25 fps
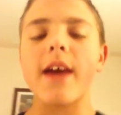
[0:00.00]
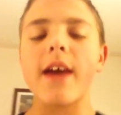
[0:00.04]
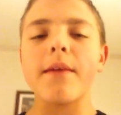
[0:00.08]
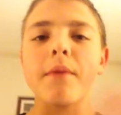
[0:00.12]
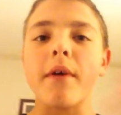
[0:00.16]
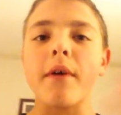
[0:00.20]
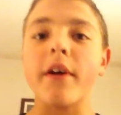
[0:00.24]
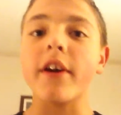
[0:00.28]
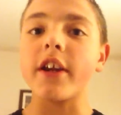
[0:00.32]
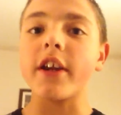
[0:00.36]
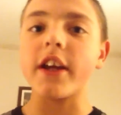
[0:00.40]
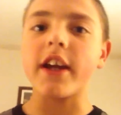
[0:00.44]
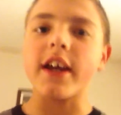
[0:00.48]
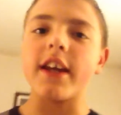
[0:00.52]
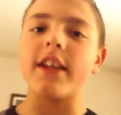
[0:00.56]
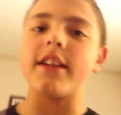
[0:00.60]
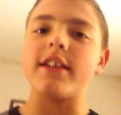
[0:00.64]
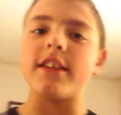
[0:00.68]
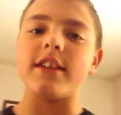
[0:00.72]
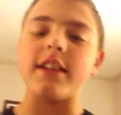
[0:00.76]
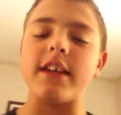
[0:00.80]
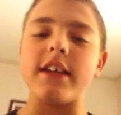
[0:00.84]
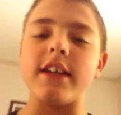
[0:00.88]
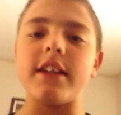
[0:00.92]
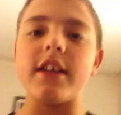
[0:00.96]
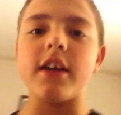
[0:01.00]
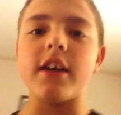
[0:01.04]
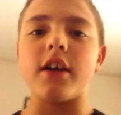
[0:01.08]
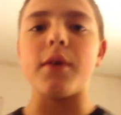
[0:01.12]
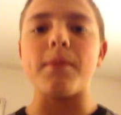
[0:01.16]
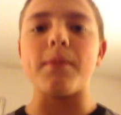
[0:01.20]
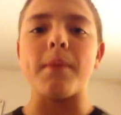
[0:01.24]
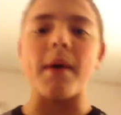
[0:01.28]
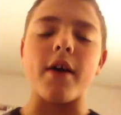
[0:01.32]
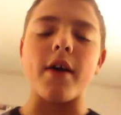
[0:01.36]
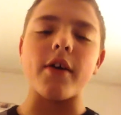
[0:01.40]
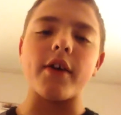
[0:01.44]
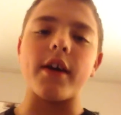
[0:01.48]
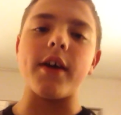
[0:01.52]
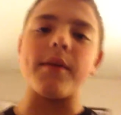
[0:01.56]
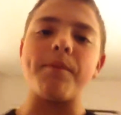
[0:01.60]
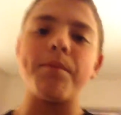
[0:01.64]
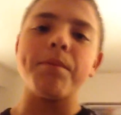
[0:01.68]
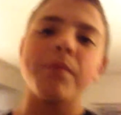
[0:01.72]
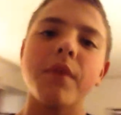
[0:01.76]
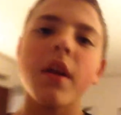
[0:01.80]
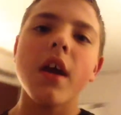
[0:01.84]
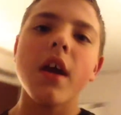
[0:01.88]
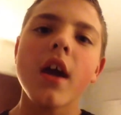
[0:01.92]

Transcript: I'm not going to get to detail about it.